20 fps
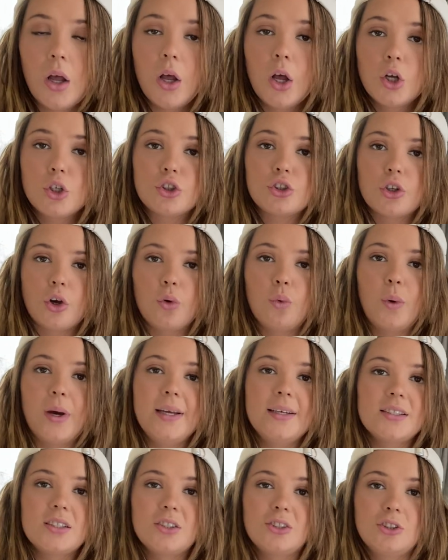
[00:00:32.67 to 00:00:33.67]
So
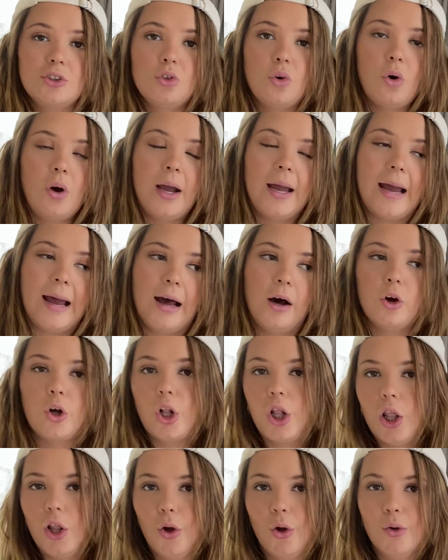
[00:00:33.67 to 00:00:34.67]
we store our
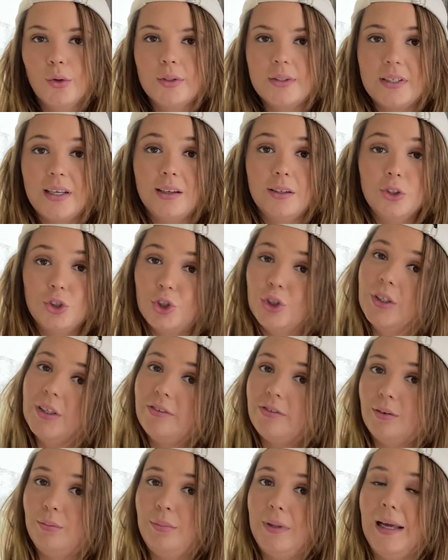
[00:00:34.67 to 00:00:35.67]
clothes in two
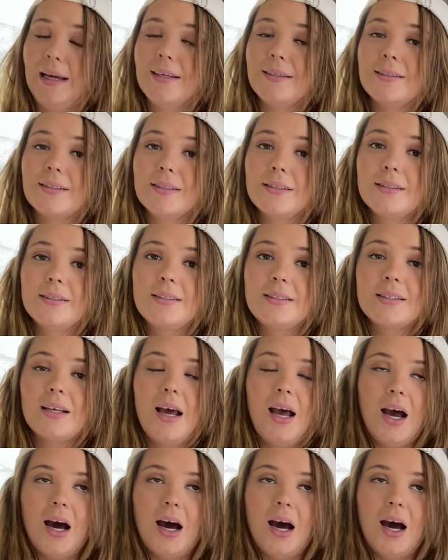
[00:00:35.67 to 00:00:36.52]
different places.